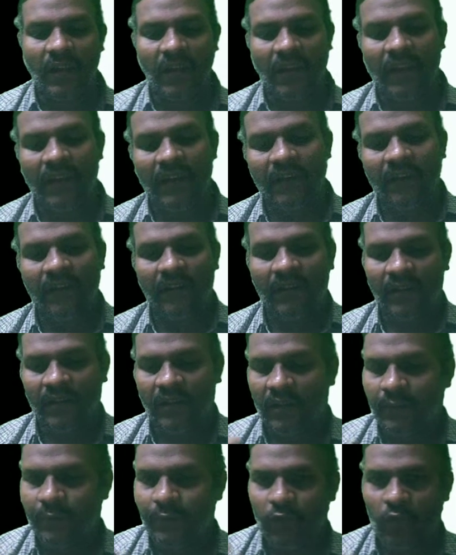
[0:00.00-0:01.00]
and
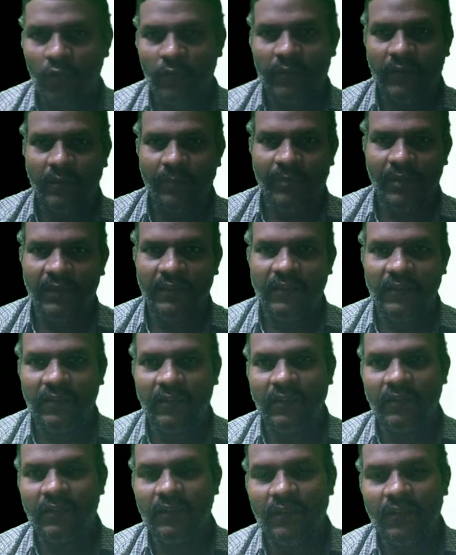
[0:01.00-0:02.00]
of course the basic
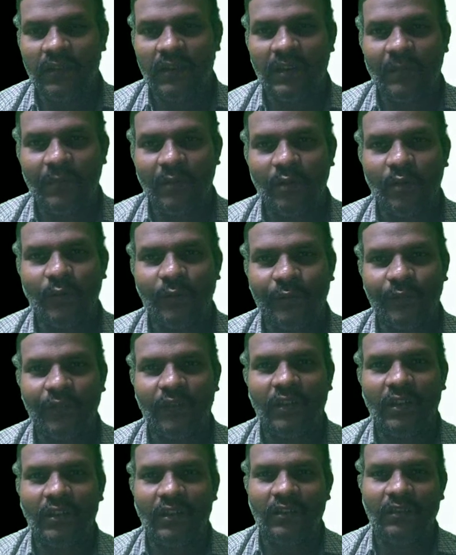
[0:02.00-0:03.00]
grammar of
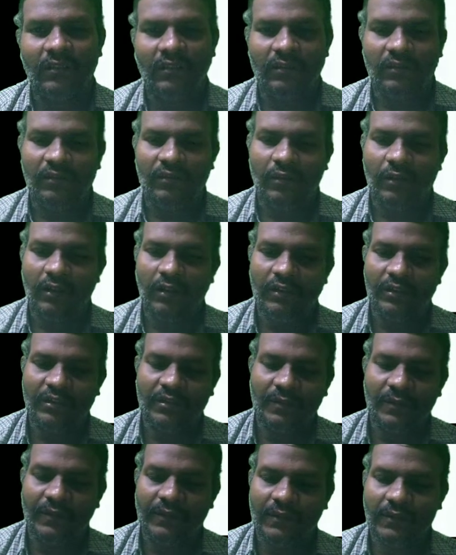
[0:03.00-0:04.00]

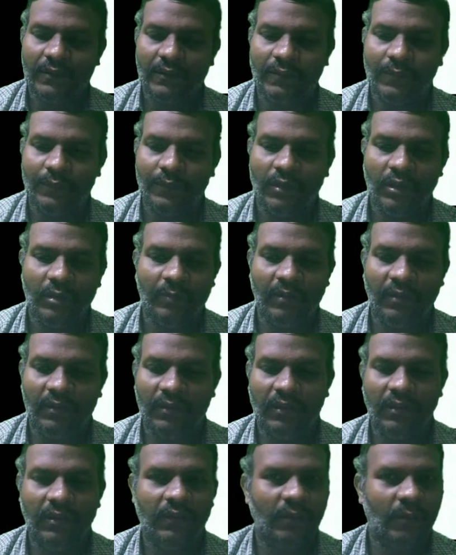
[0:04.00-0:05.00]
Deutsch, which is verb
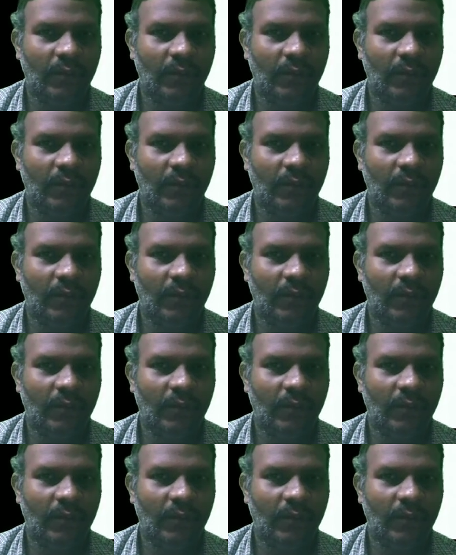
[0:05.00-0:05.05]
in the